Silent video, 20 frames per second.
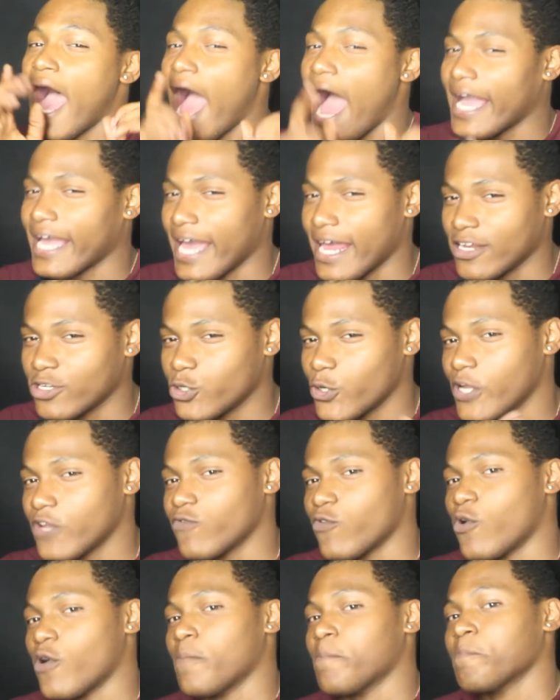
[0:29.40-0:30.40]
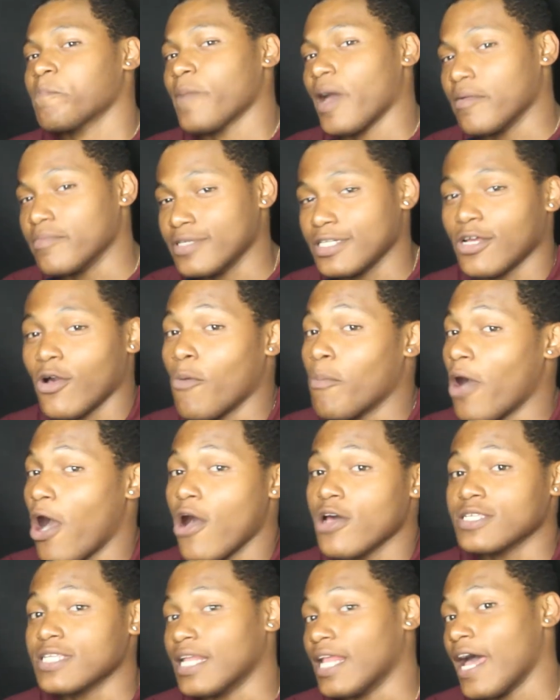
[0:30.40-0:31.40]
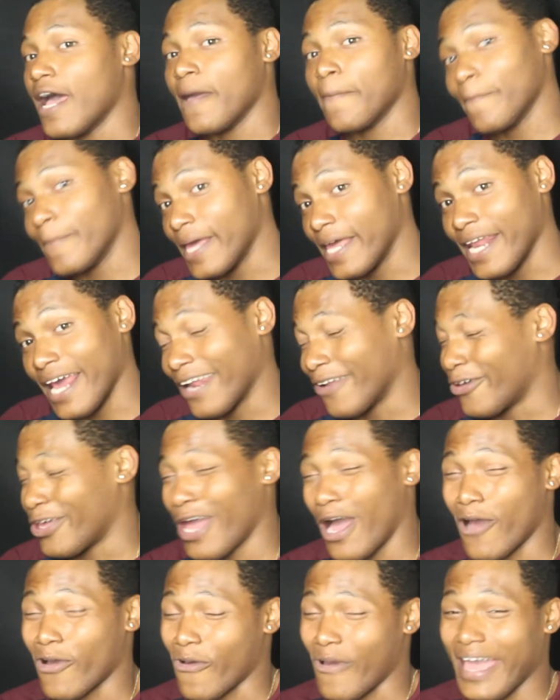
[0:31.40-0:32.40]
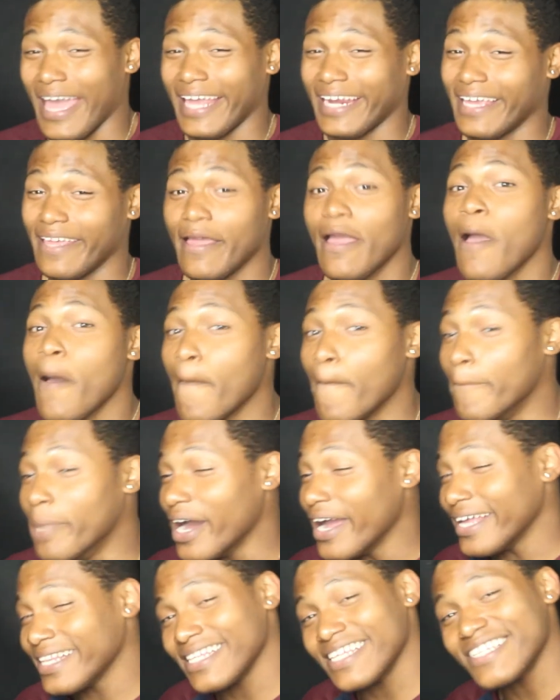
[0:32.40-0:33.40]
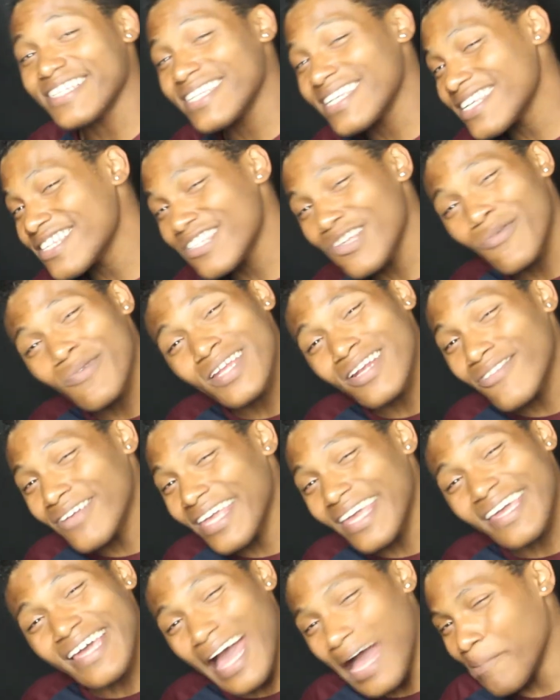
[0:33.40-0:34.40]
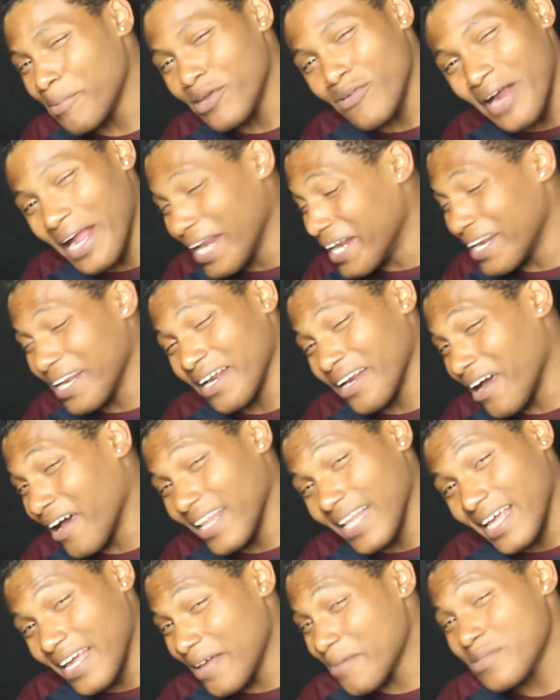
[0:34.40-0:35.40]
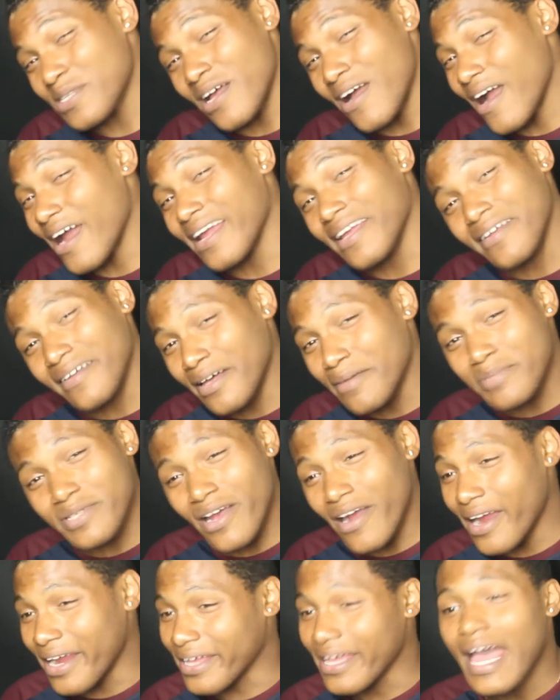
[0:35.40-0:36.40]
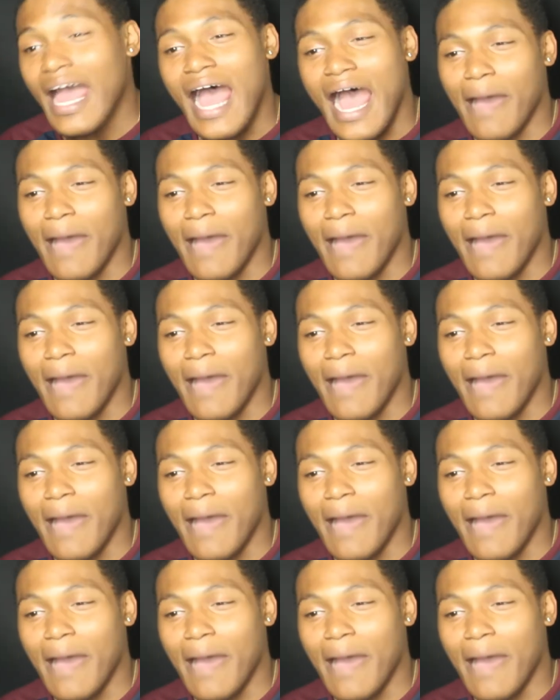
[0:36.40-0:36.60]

I got a trick for him. I'm just gonna pause a lot. And I know y'all gonna hate it, but this is just so we don't get copyrighted and all that. I'm sorry.